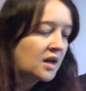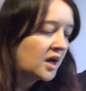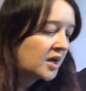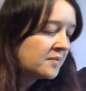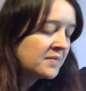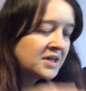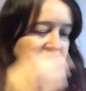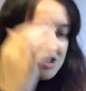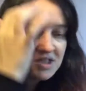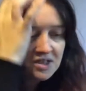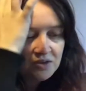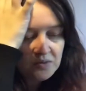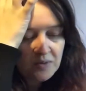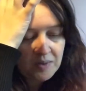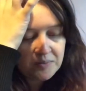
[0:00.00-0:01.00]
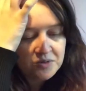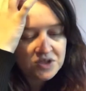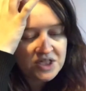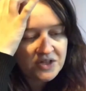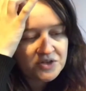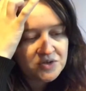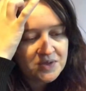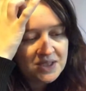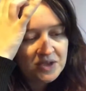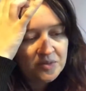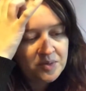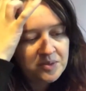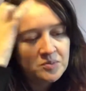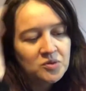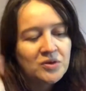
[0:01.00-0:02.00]
I imagine the Little White Book tells you a little
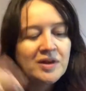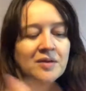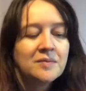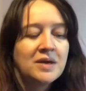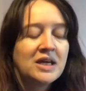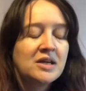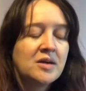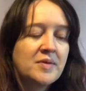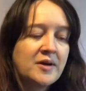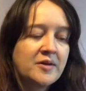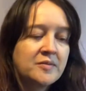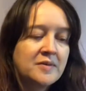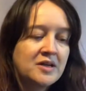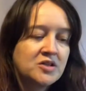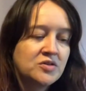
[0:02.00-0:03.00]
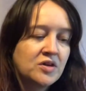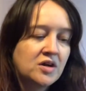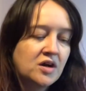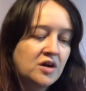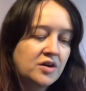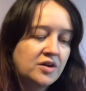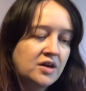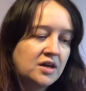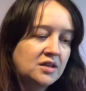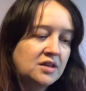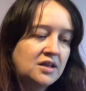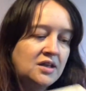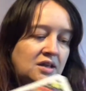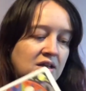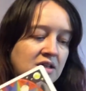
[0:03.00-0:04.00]
bit more in the about the major arcana and
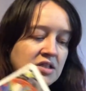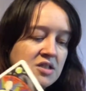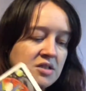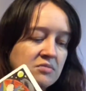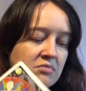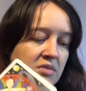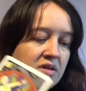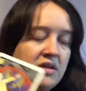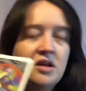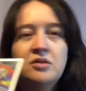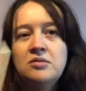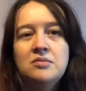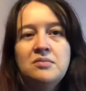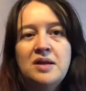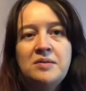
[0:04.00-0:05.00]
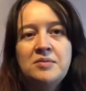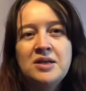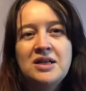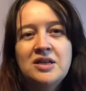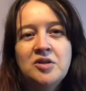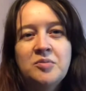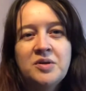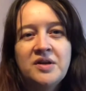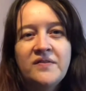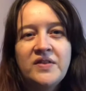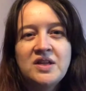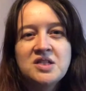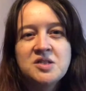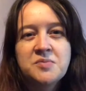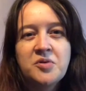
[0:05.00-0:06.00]
the, you know, maybe a little bit of
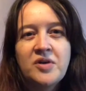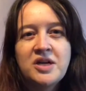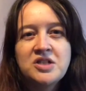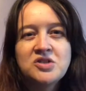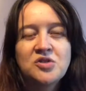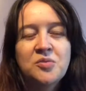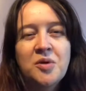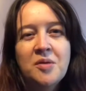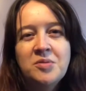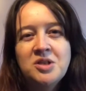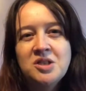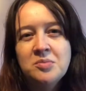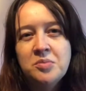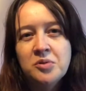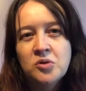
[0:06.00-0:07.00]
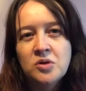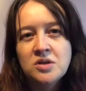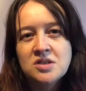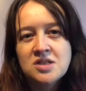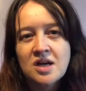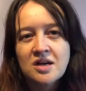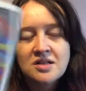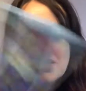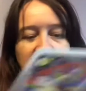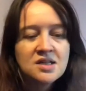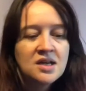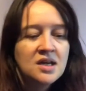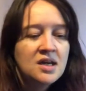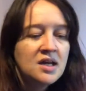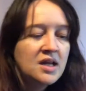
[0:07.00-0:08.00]
the inspiration, or probably the book does,
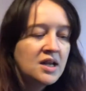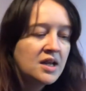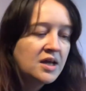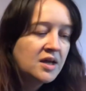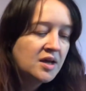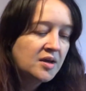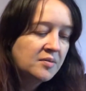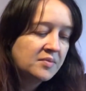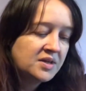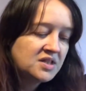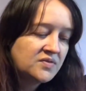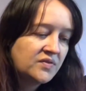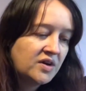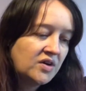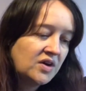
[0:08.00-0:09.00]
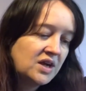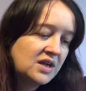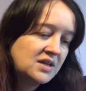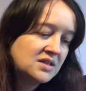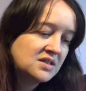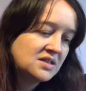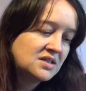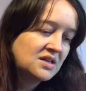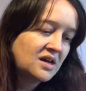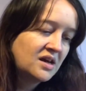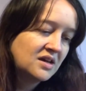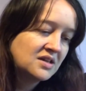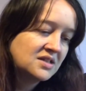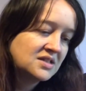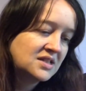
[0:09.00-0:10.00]
but it's very
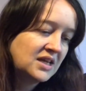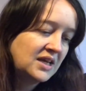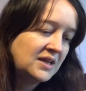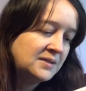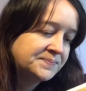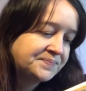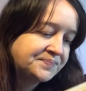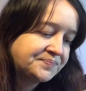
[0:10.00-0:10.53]
circusy